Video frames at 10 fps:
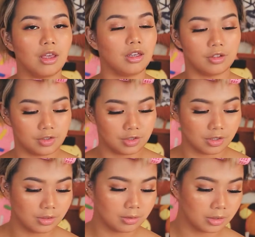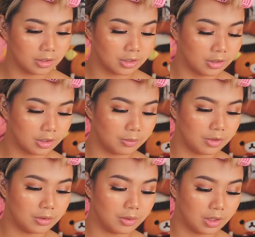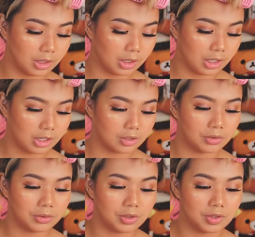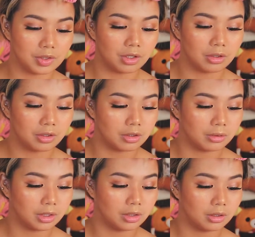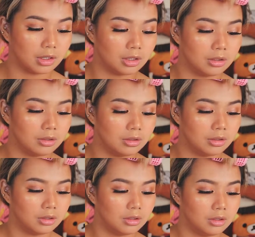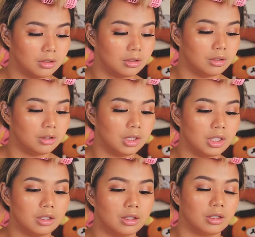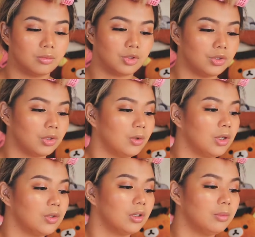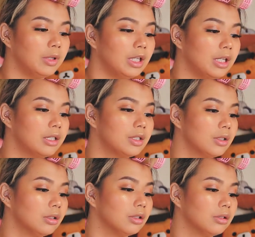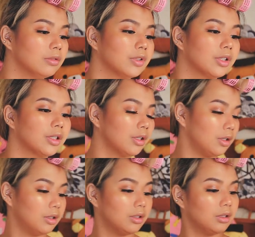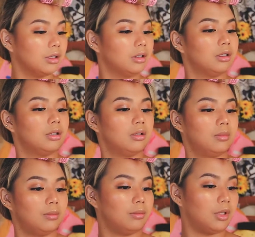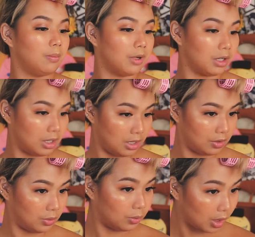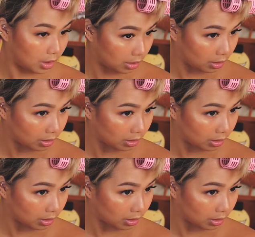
extra golden, I'm going again to this color Golden Dawn, and I'm just going to apply this all over my body as well.